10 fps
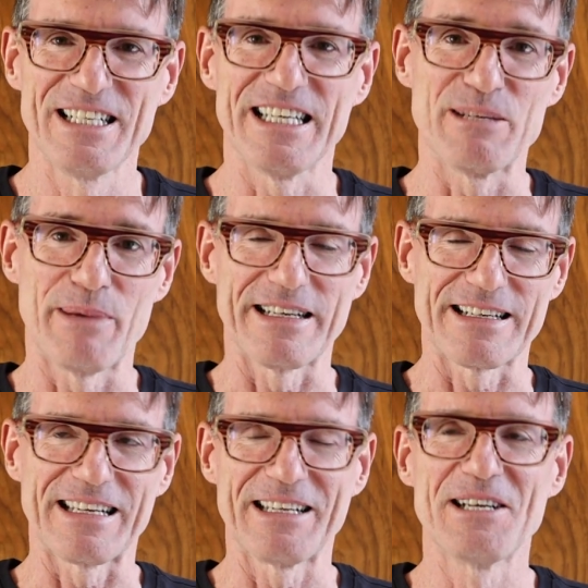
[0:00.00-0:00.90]

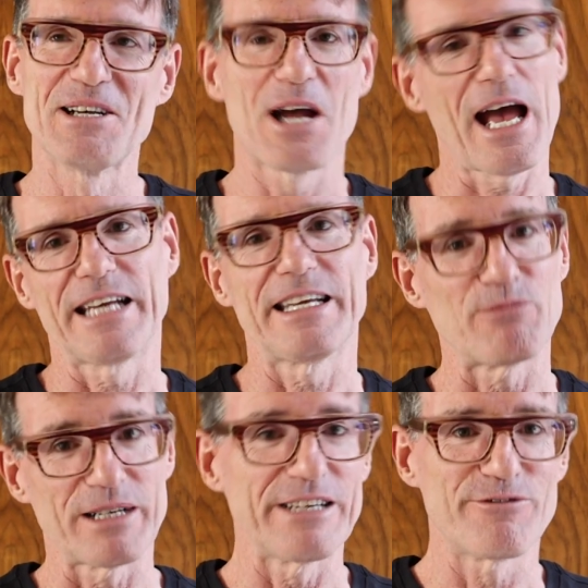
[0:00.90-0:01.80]
independently, and
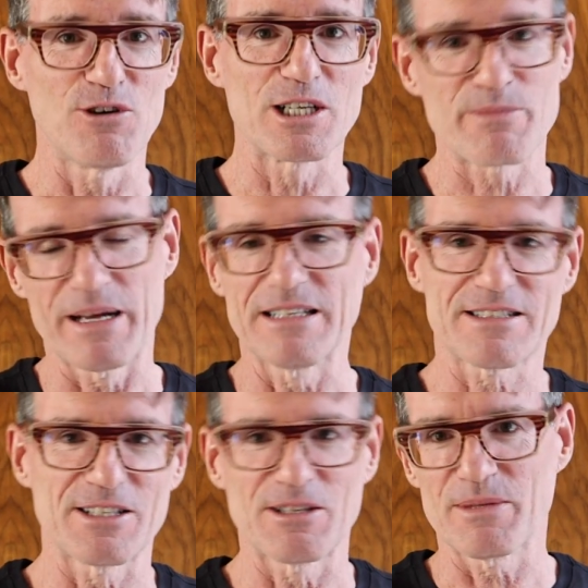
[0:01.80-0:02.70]
then would leave
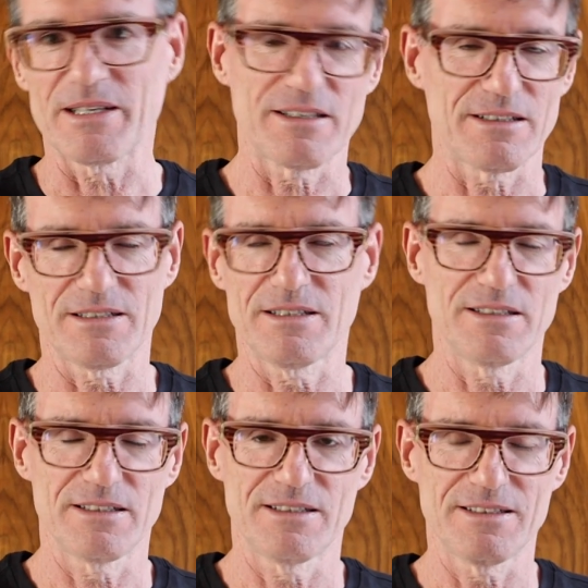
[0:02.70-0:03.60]
voicemails to them,
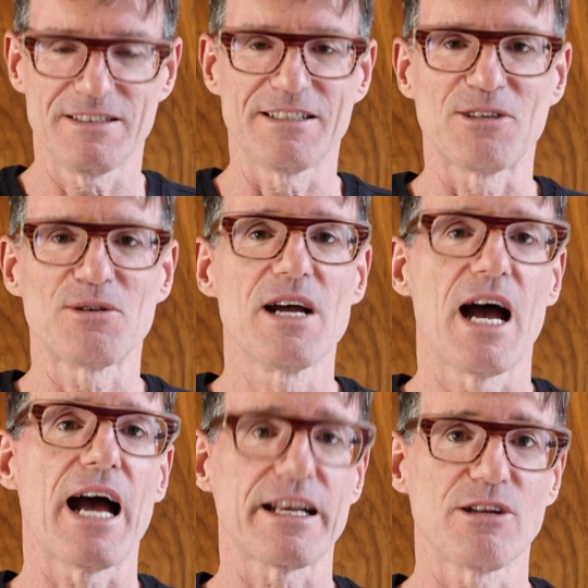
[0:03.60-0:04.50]
you know.
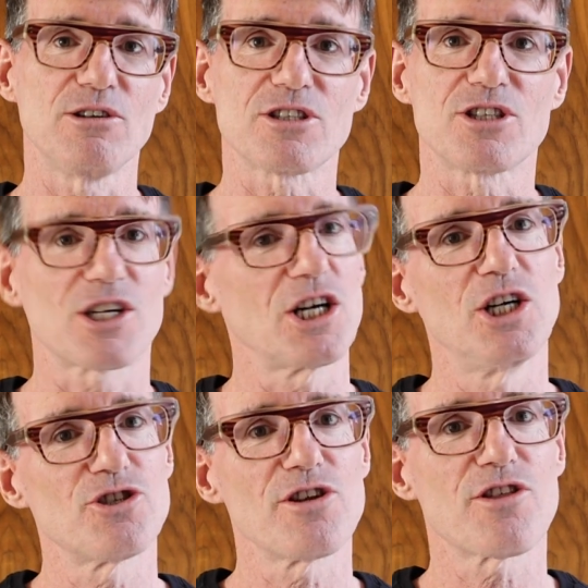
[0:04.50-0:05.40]
And it also took
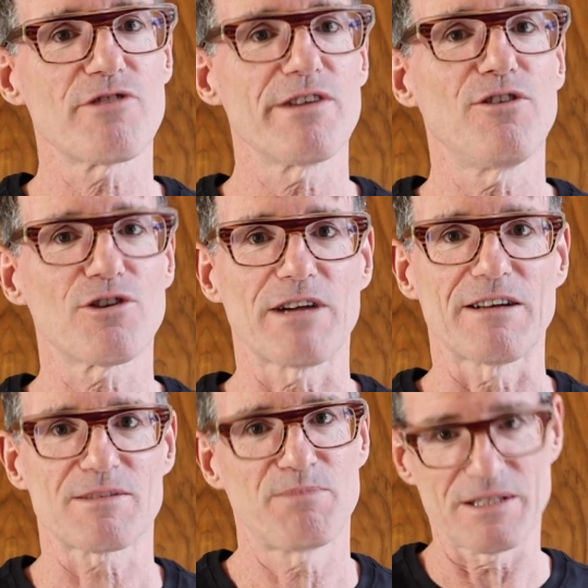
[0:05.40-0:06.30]
103
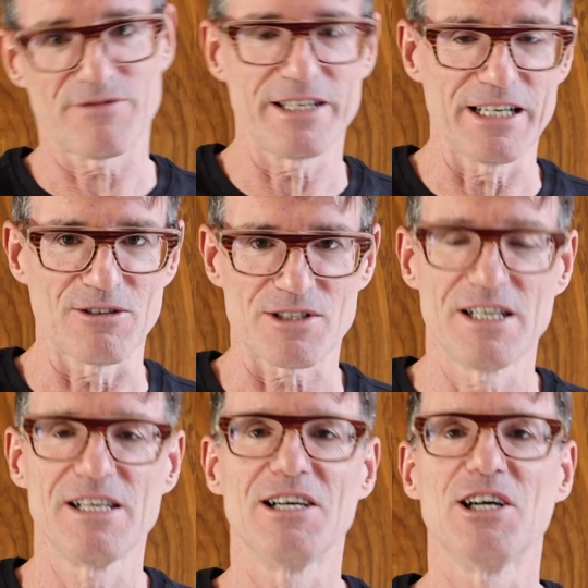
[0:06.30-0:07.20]
photographs plus videos
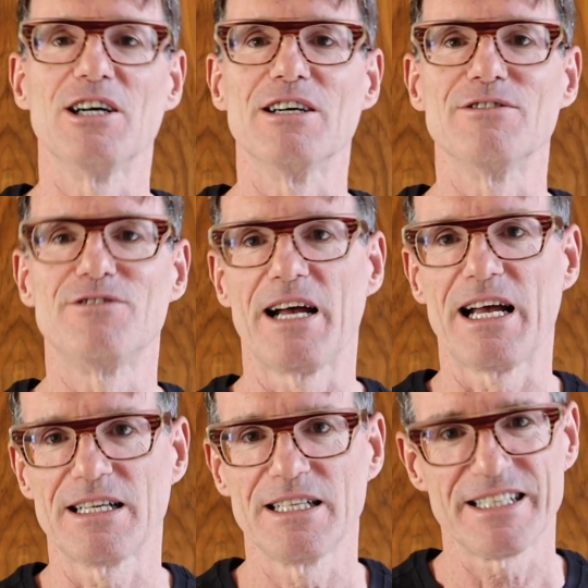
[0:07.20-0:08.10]
of
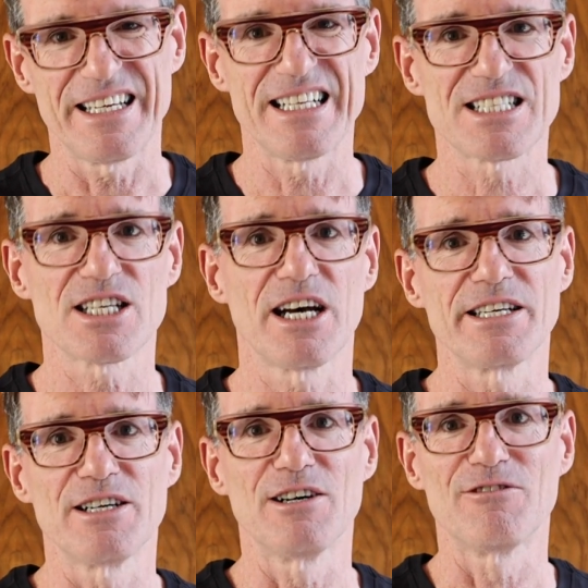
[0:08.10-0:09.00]
the
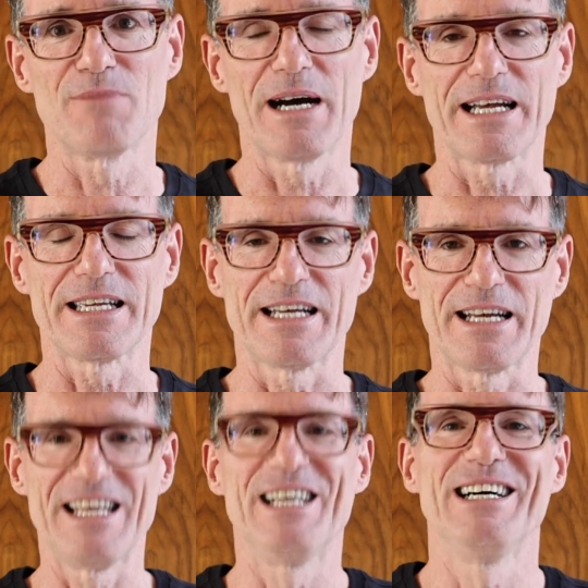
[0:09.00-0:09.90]
inside of
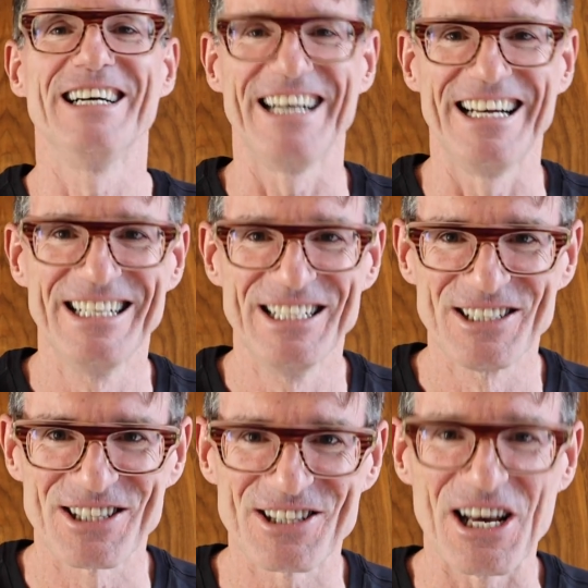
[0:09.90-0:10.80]
my
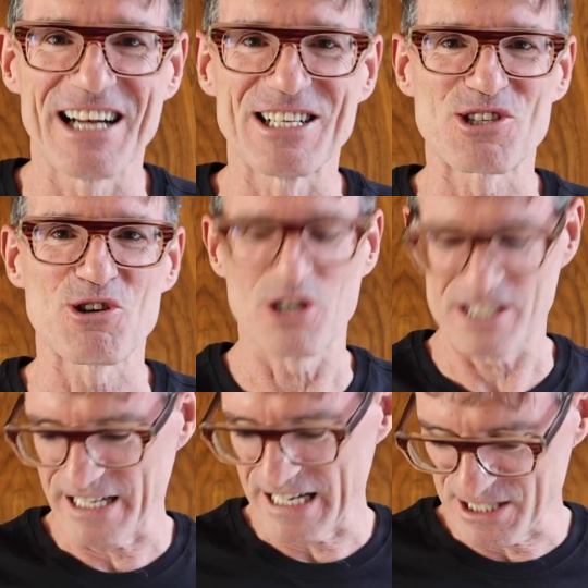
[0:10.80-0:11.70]
thigh and
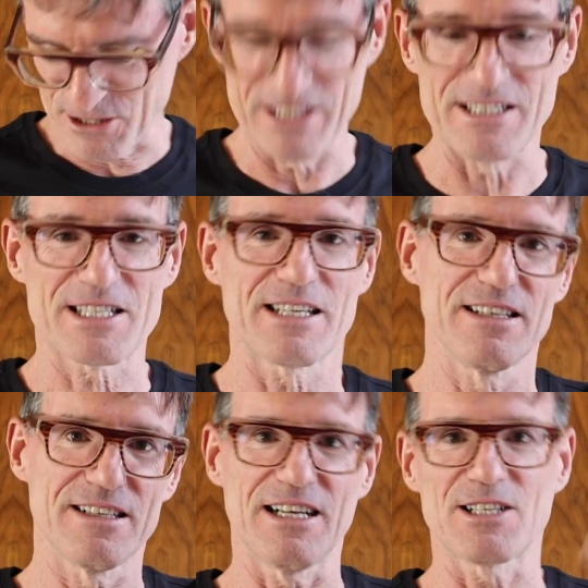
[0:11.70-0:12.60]
shorts, I guess. So you'll see,
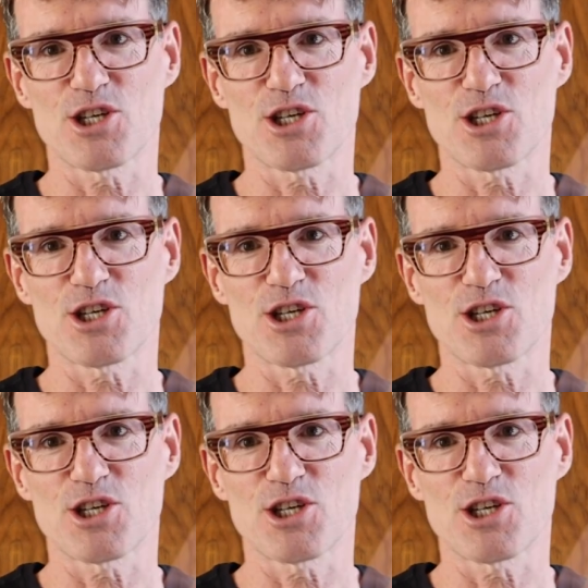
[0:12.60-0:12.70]
I'll